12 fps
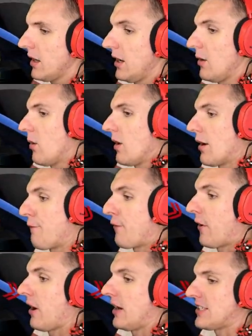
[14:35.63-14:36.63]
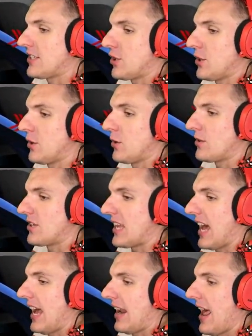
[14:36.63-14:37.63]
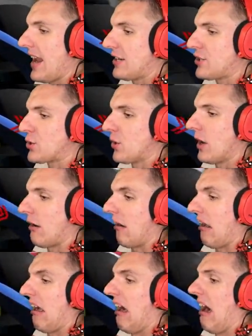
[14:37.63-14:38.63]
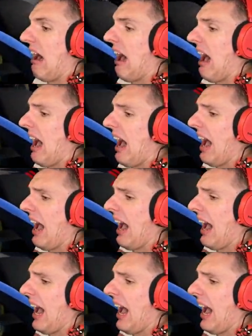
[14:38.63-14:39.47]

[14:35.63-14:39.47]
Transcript: in order for us to to get any sort of. Oh!